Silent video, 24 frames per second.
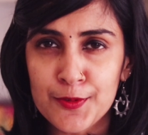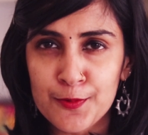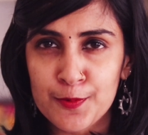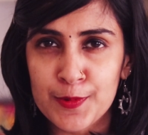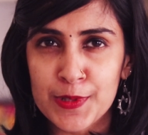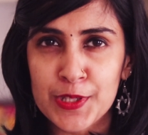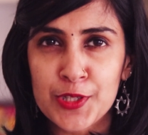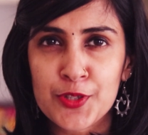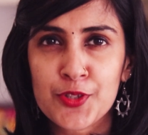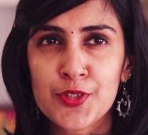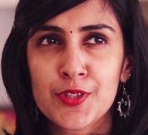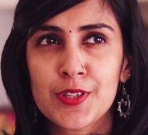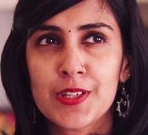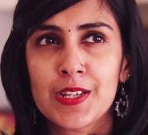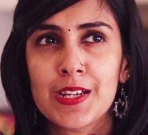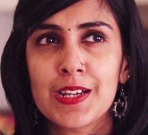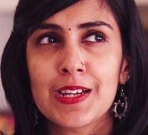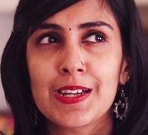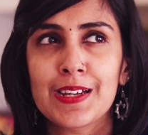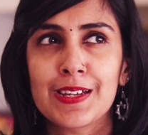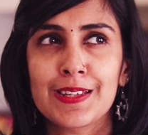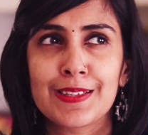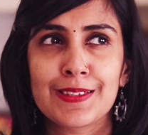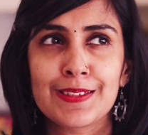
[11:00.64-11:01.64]
of which
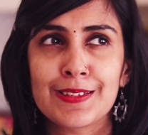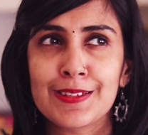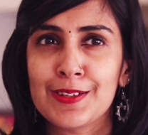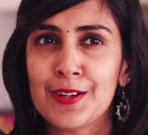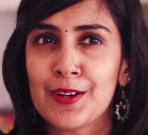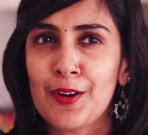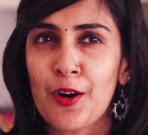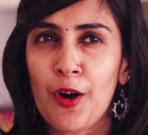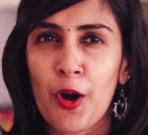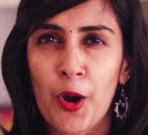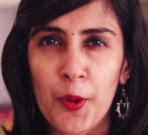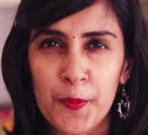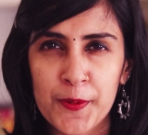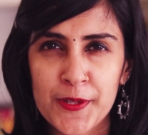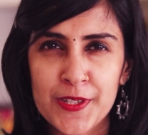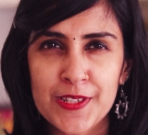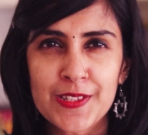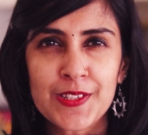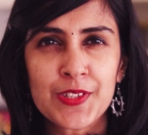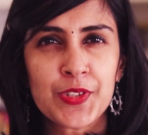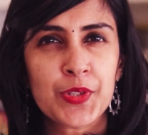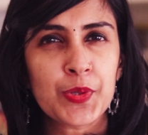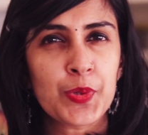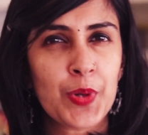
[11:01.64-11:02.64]
the
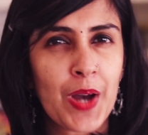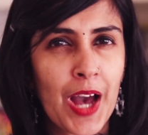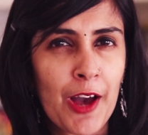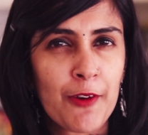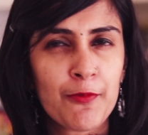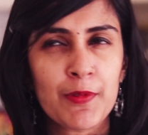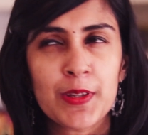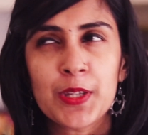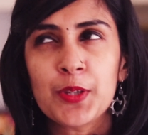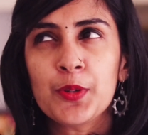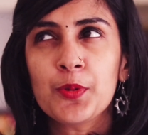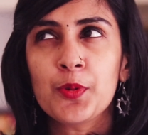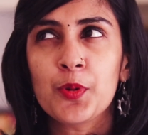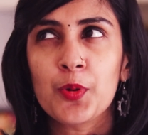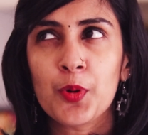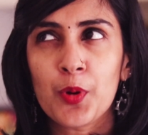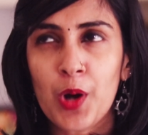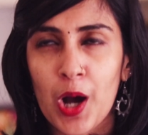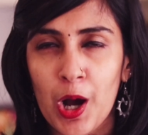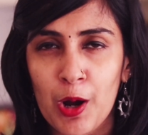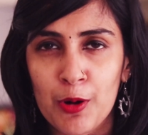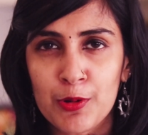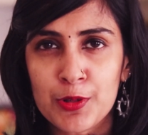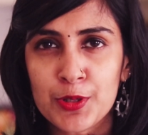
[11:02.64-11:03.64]
options you have when you
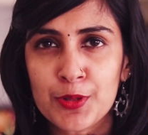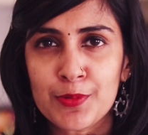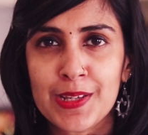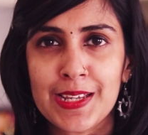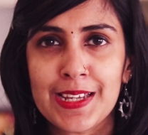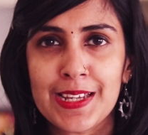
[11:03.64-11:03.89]
go out to